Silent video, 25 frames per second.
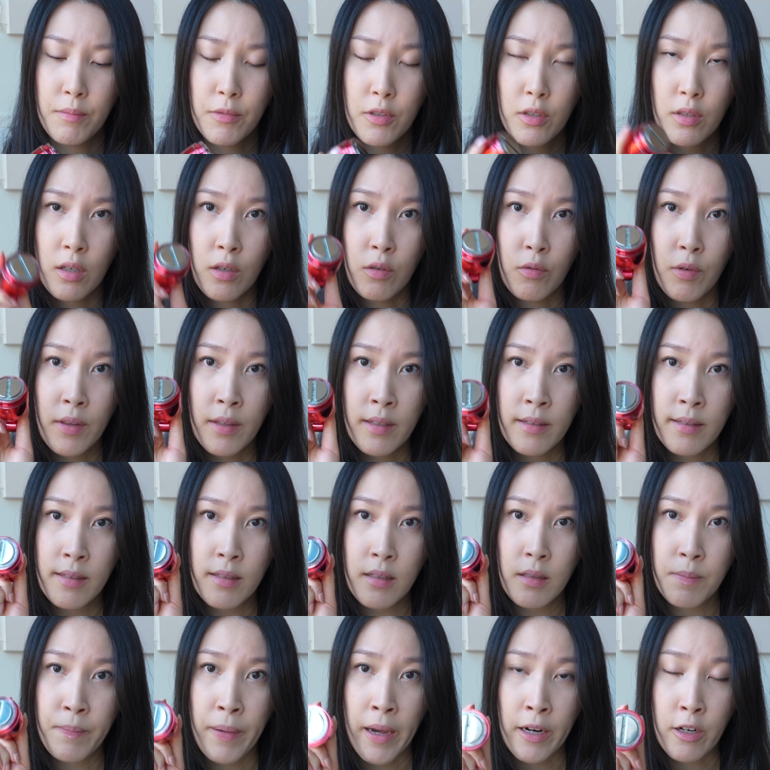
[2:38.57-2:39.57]
So this
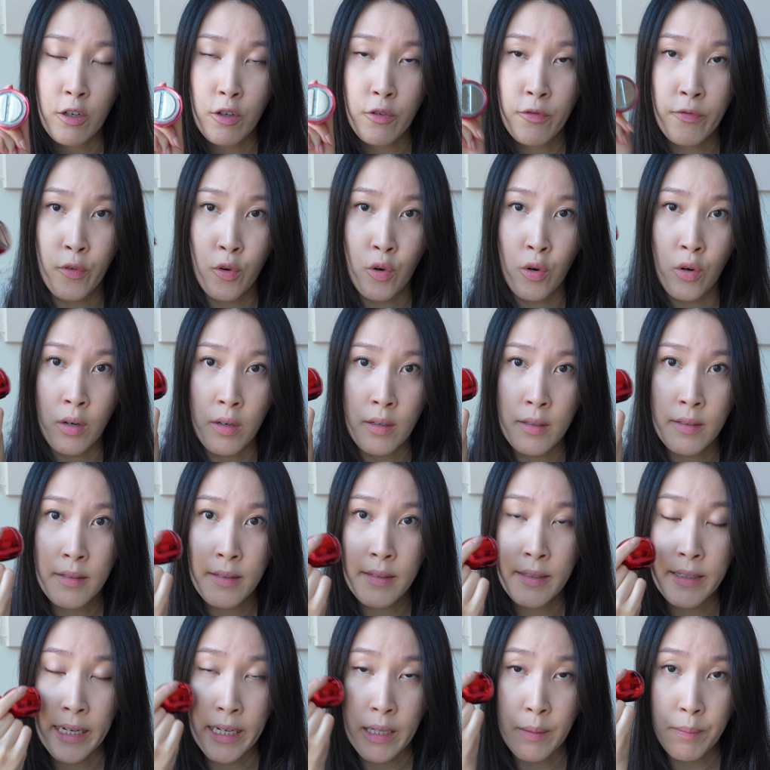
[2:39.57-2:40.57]
is better for
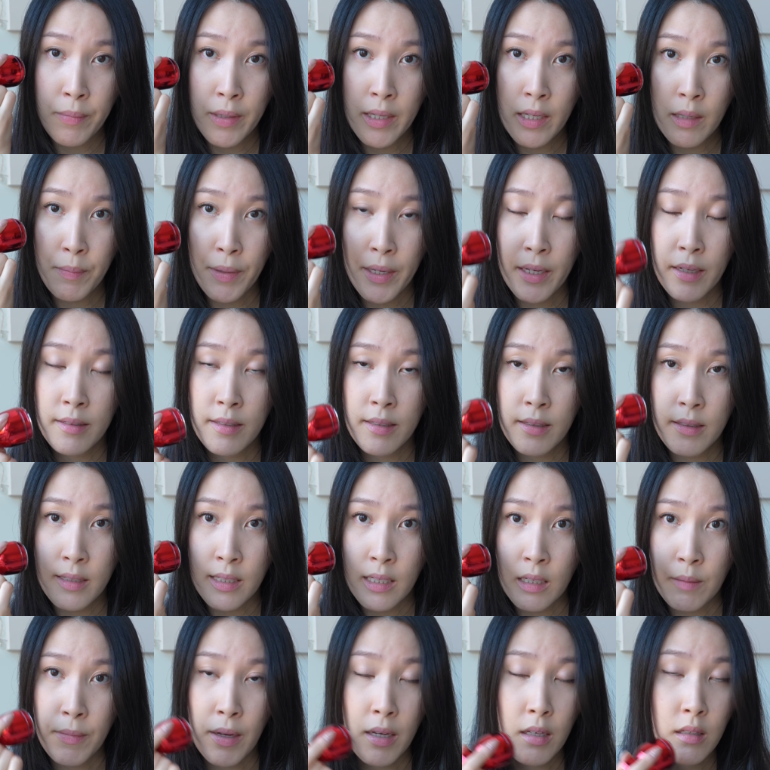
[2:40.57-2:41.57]
stamping because it's
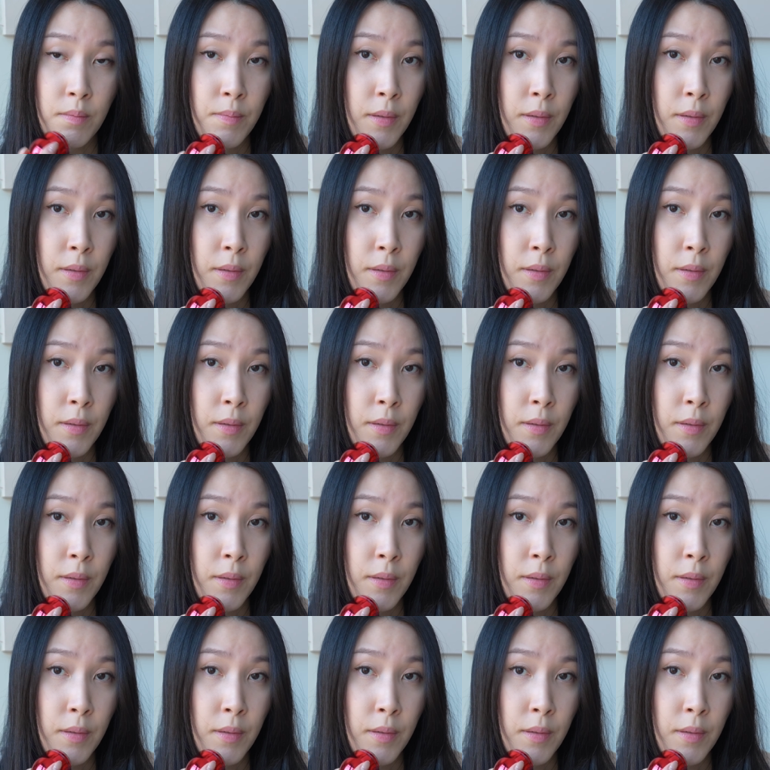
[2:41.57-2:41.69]
EMS,